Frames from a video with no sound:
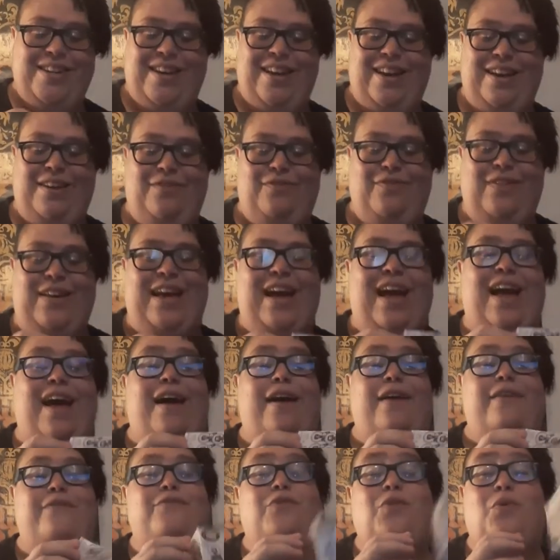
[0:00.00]
And we
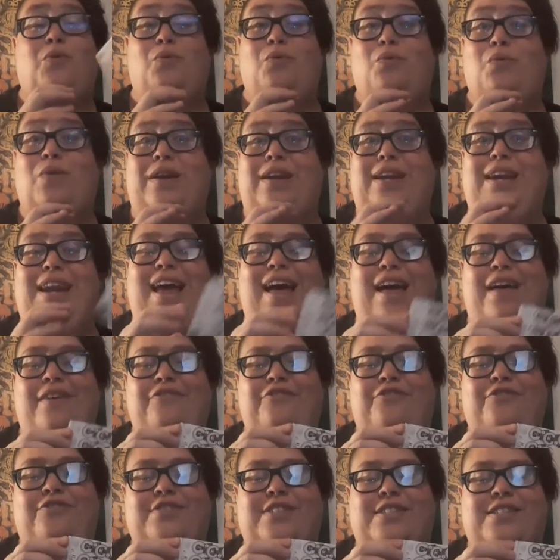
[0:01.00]
have one
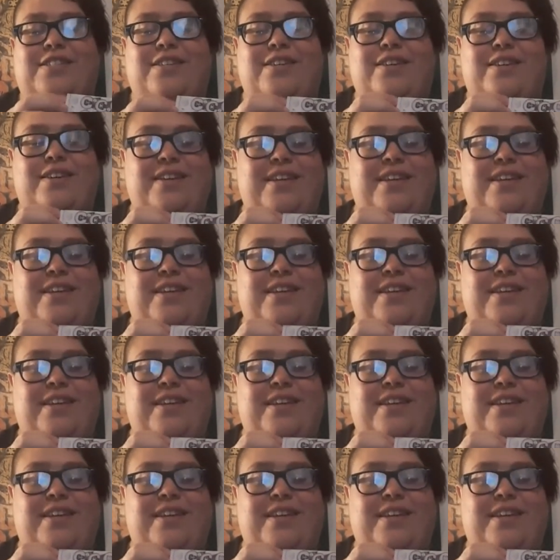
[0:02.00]
left.